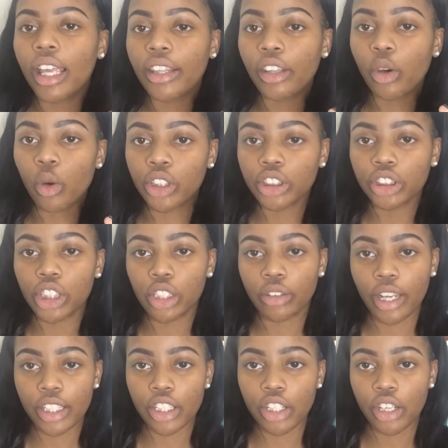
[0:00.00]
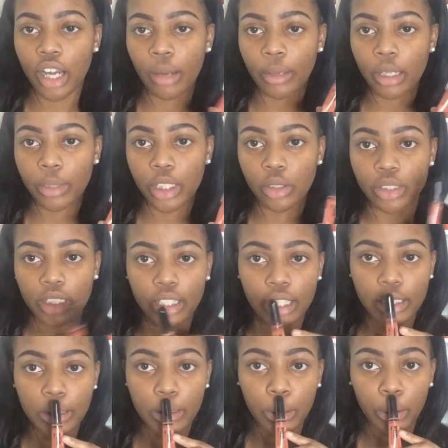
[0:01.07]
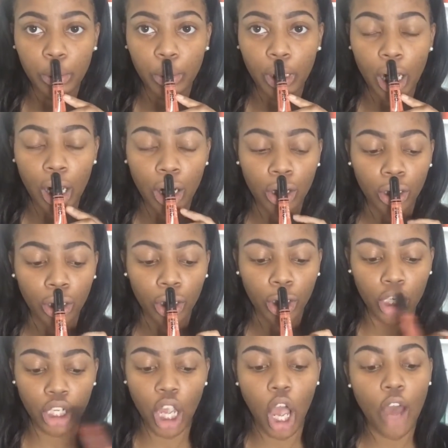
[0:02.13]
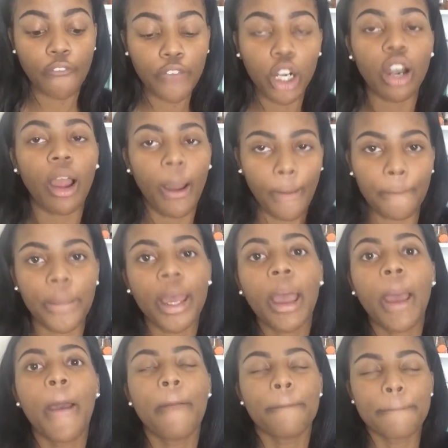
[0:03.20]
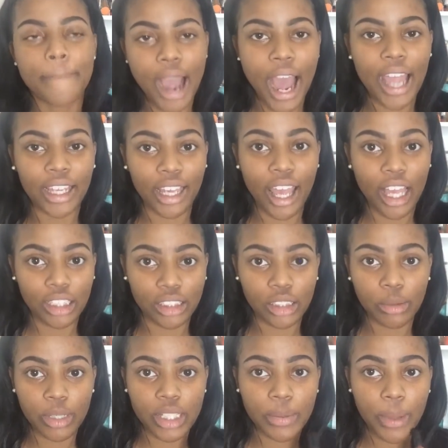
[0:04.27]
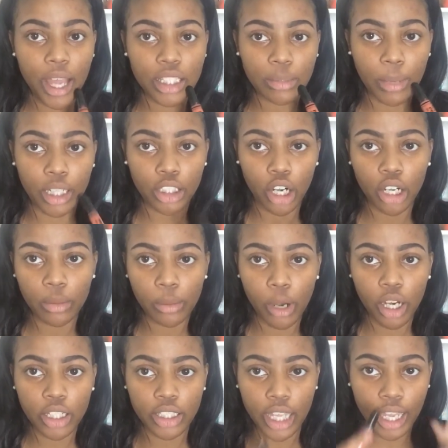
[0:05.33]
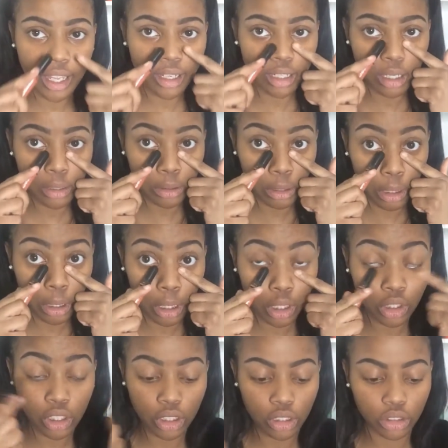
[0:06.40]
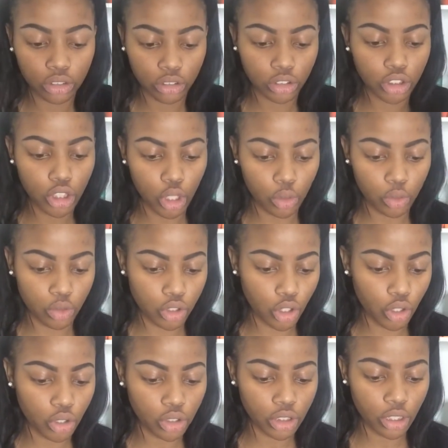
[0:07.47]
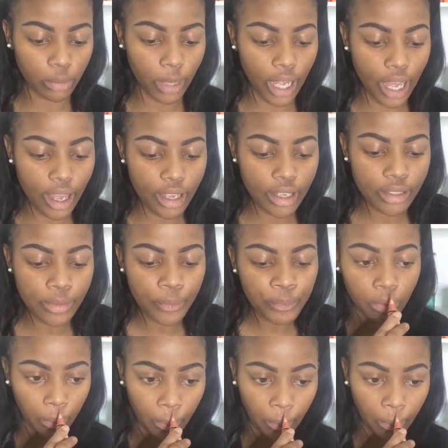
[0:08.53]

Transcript: in the orange corrector, and I'm going to be using this to cover up my eczema spots, my dark marks, and the little, you know, circles under my eyes.